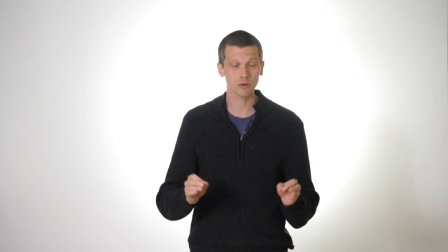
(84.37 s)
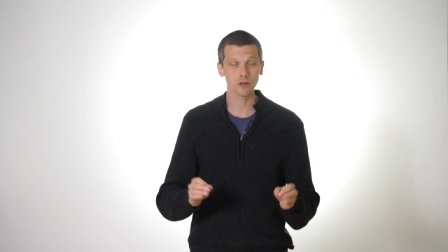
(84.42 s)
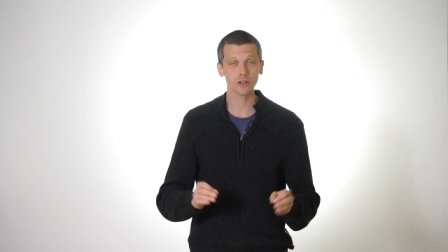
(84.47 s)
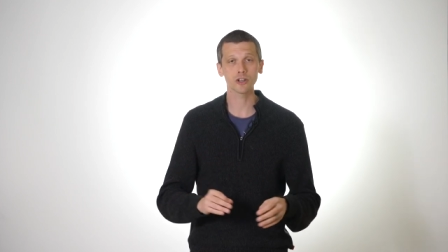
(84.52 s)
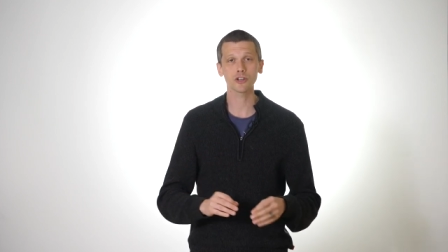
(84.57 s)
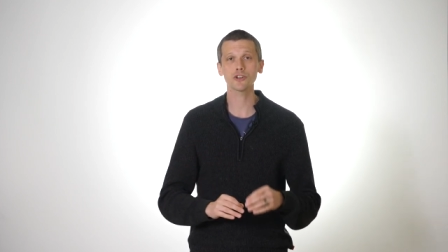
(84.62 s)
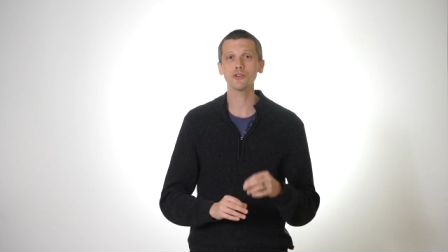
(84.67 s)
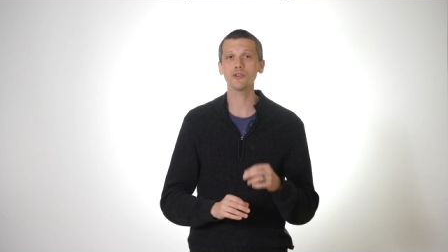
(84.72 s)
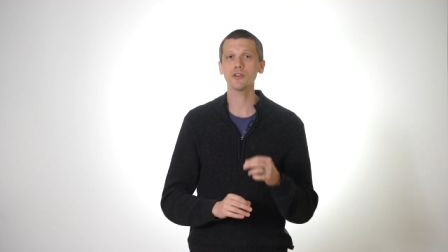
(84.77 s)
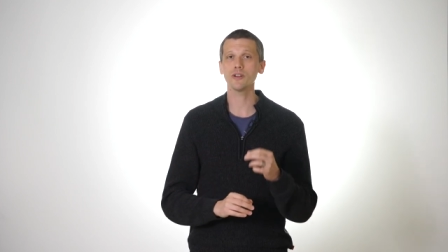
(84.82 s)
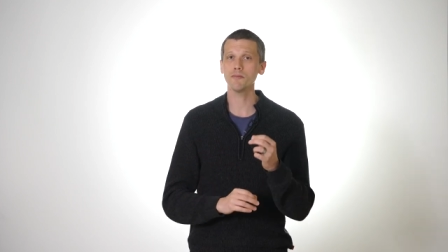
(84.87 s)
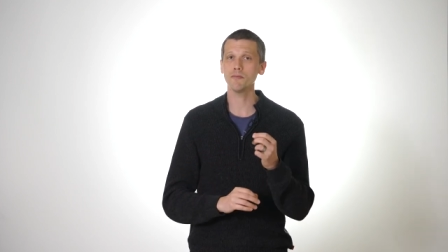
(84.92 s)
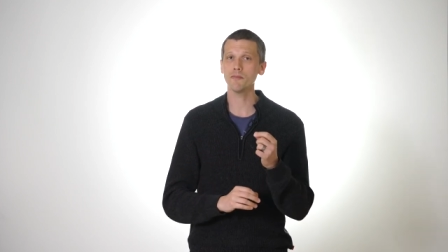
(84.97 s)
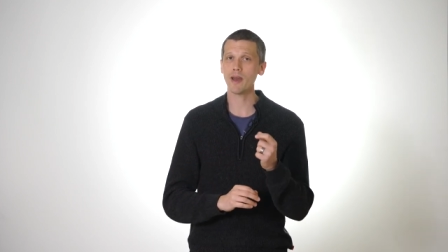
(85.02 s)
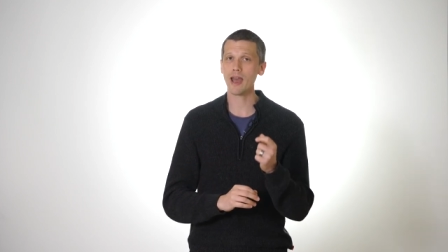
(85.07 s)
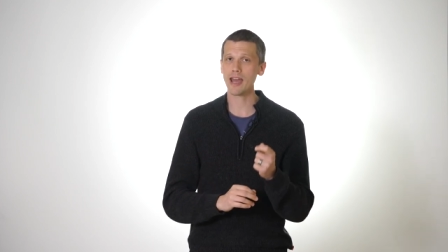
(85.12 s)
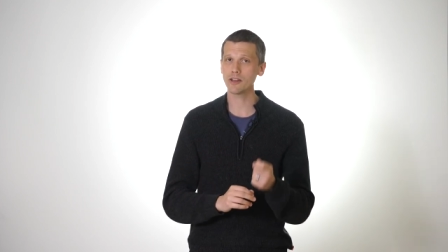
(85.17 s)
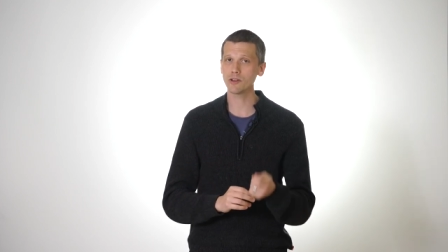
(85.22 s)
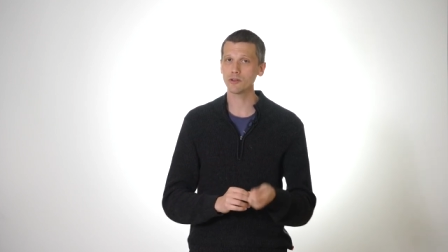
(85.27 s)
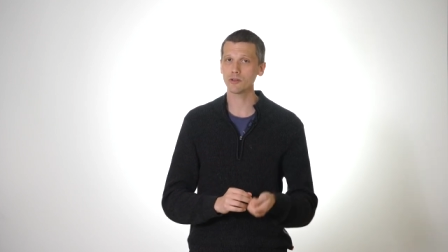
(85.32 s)
We're gonna shoot in
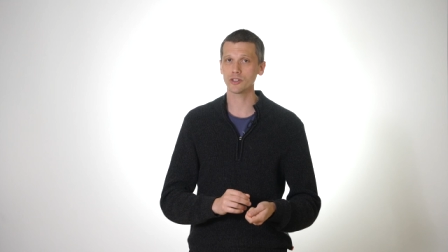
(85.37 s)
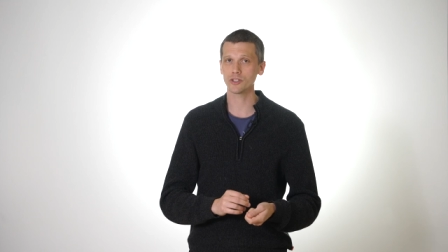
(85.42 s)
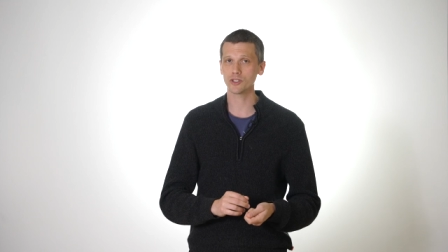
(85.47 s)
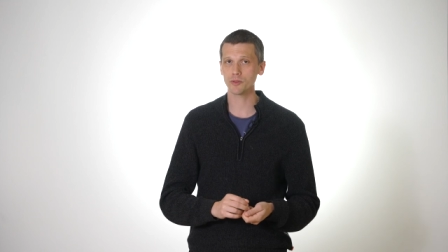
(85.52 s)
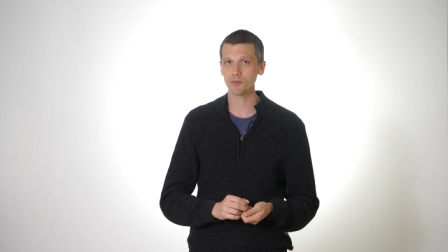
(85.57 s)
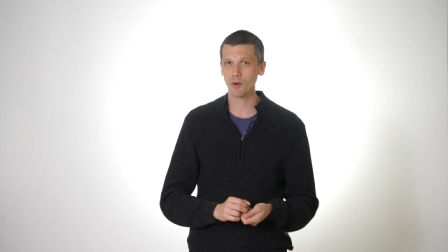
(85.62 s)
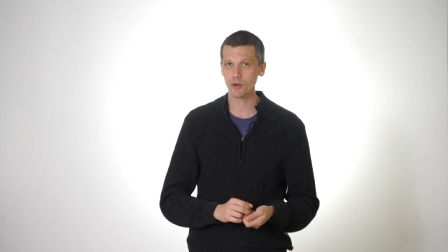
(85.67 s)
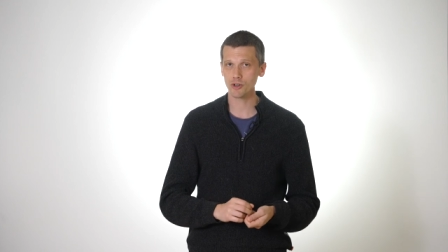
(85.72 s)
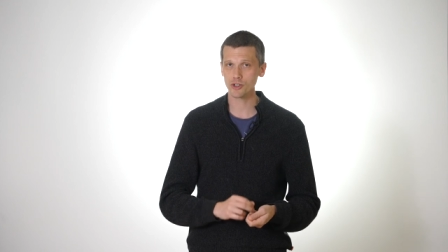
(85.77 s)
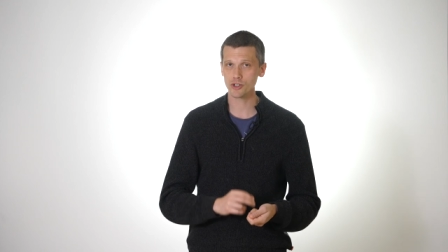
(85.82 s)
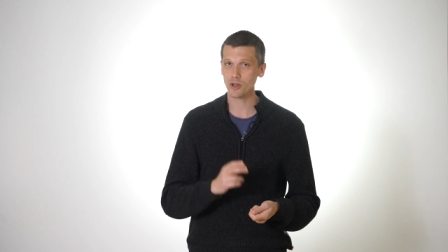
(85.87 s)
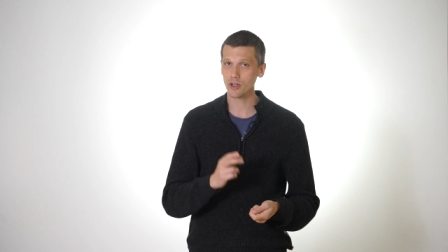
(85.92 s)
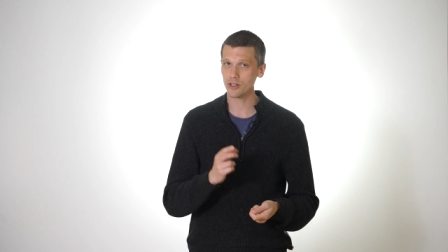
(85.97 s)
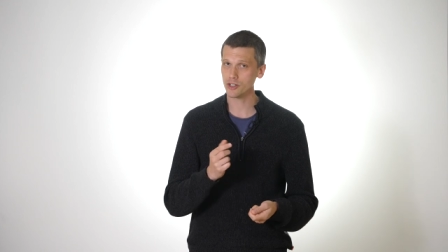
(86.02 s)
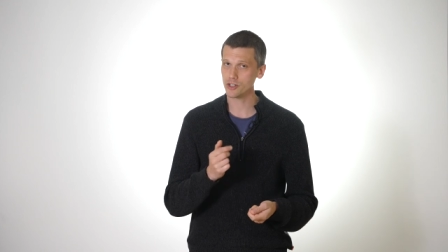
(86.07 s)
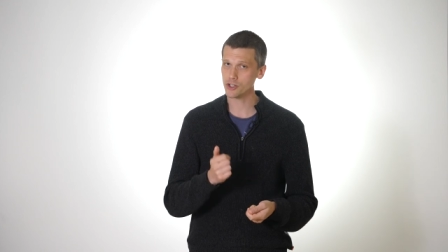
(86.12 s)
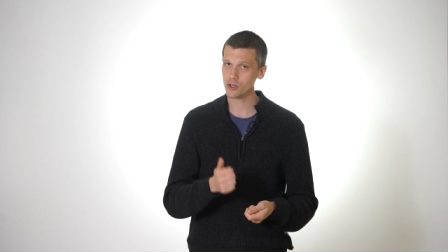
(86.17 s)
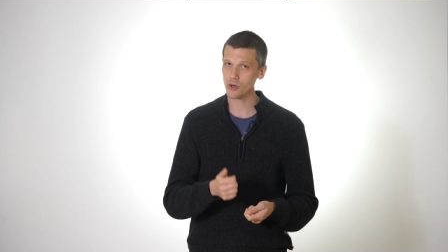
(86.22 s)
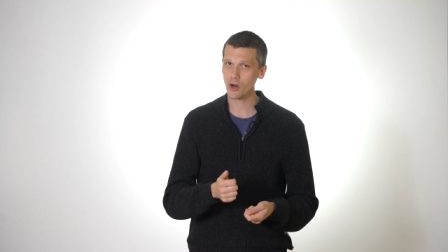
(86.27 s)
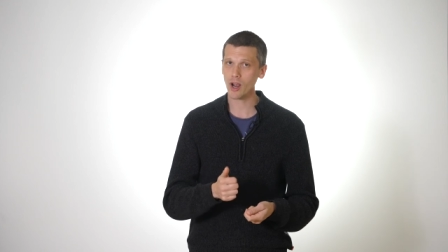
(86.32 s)
manual exposure on
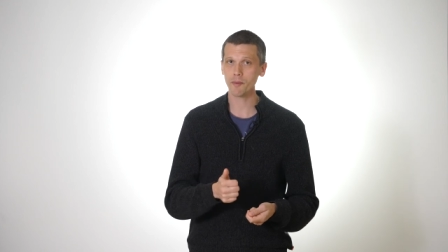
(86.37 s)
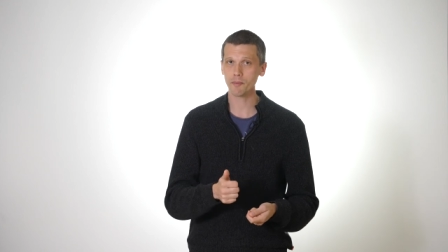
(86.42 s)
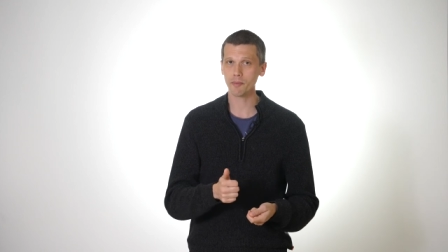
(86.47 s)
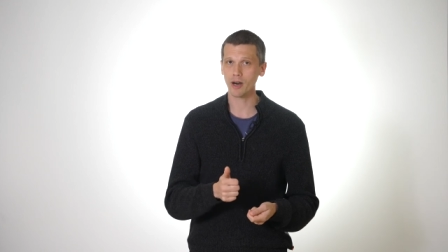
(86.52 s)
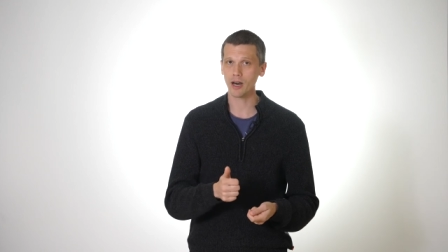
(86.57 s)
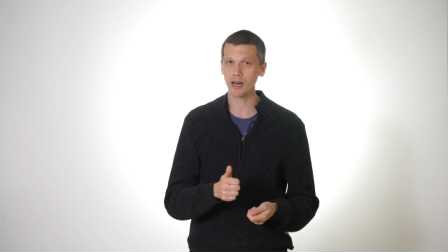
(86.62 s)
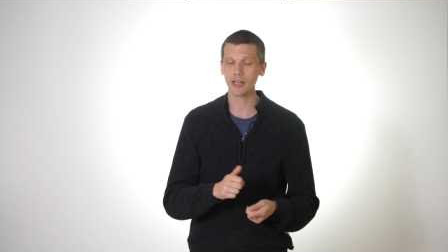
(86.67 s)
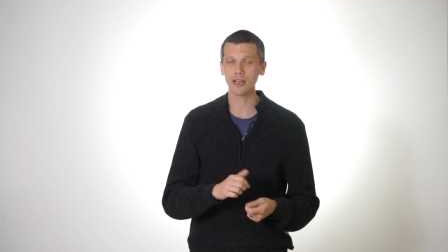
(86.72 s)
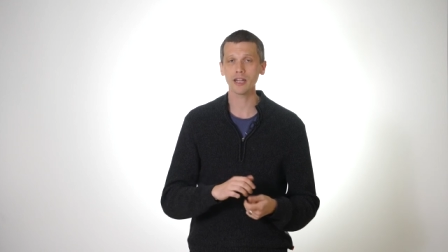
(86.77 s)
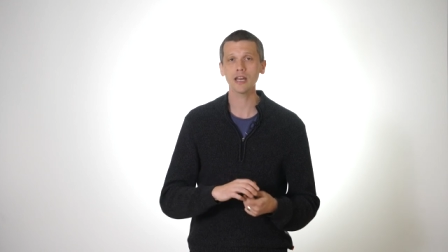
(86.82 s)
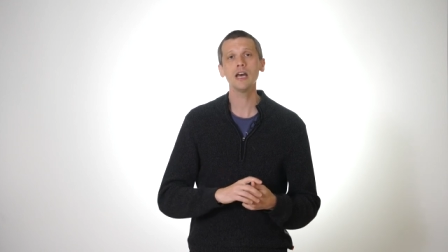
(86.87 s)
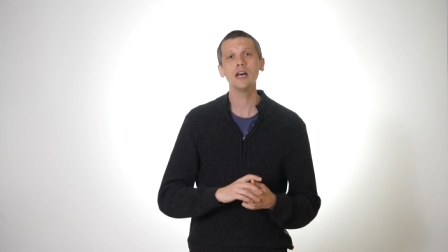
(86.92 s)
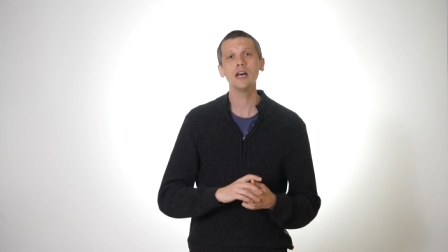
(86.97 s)
a tripod